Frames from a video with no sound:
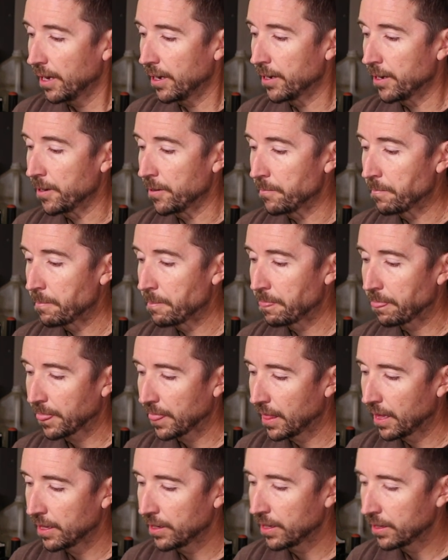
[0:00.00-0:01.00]

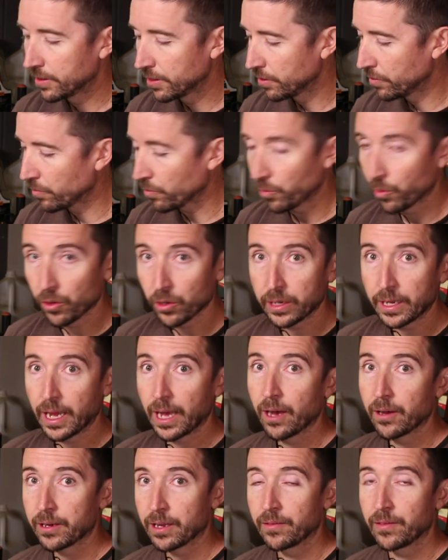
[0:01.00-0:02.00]
it didn't work
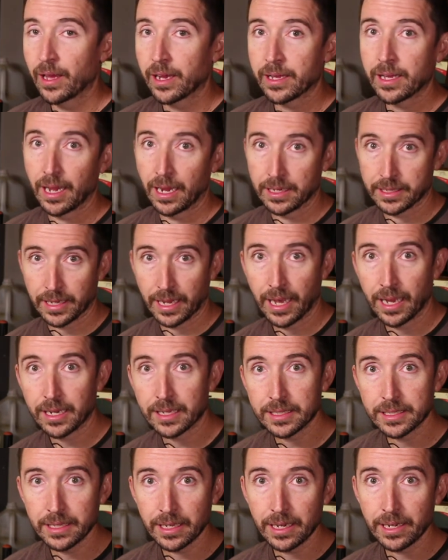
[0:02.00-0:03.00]
out in that case. I had
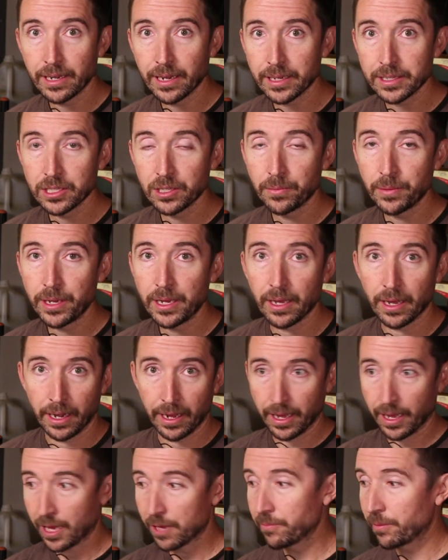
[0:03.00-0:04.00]
it sitting next to me and
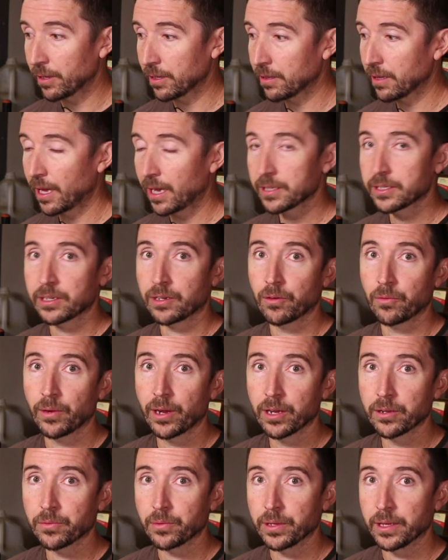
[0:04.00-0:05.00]
I had been glassing
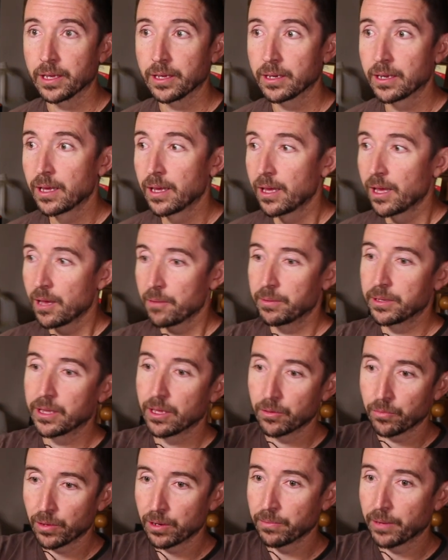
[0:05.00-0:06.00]
around with it, but
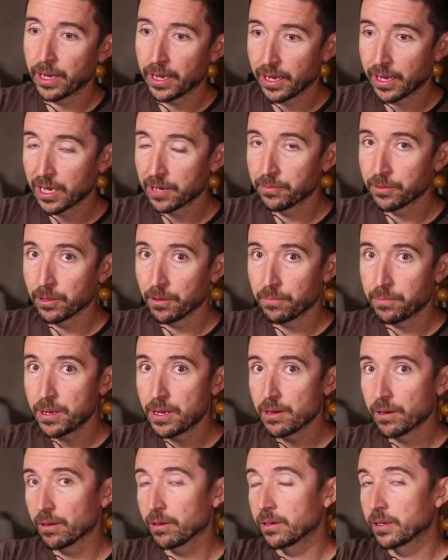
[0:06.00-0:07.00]
then when my animal
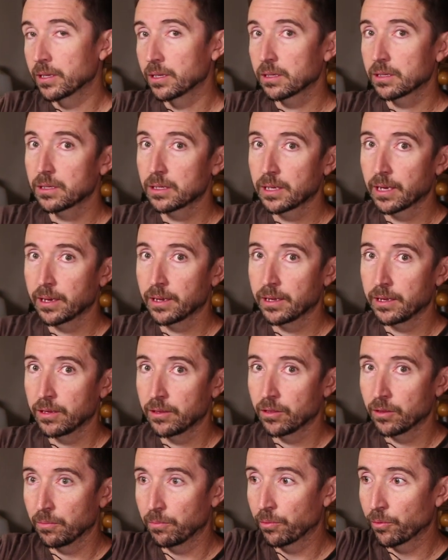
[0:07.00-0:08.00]
appeared kind of
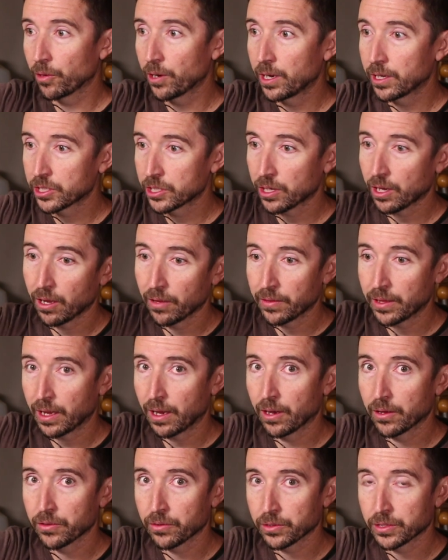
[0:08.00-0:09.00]
in the brush on
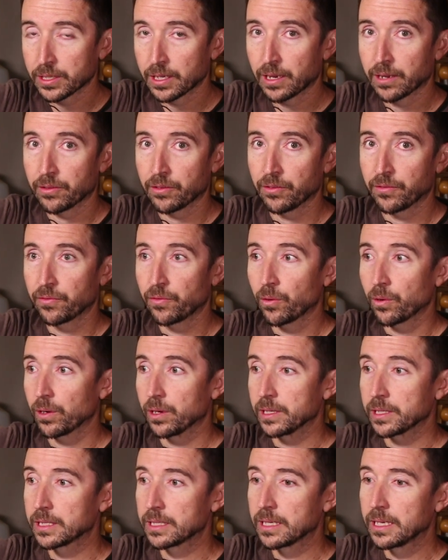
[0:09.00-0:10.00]
the other side of the
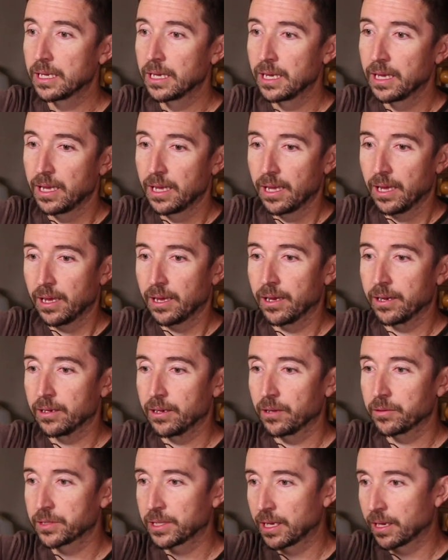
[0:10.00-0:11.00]
forest,
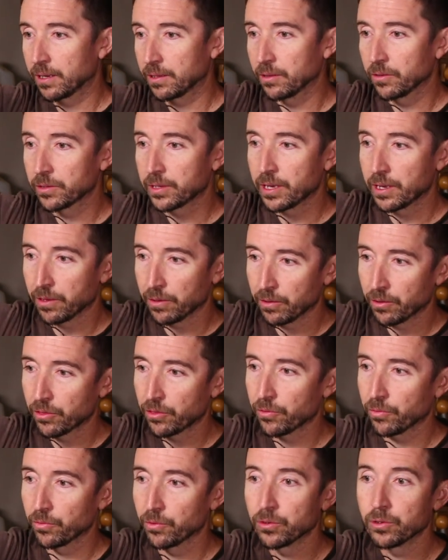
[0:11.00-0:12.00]
I was kind of looking
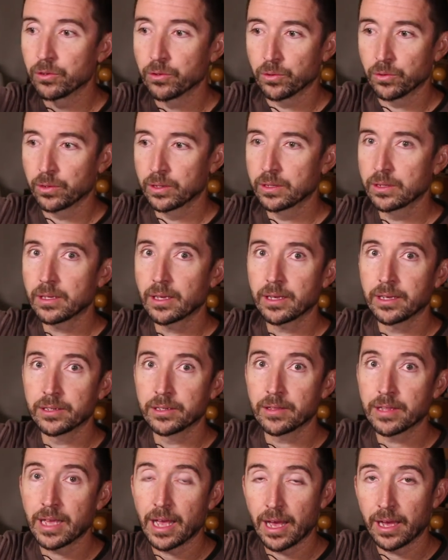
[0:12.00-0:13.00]
through
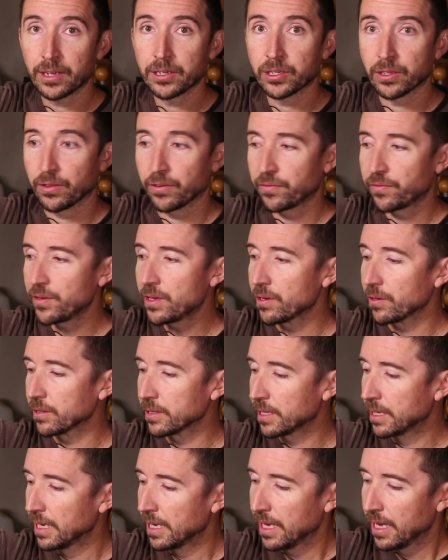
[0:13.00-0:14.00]
into the edge of the
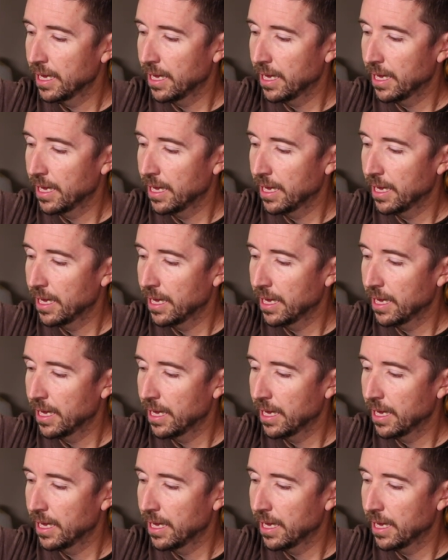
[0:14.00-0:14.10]
field.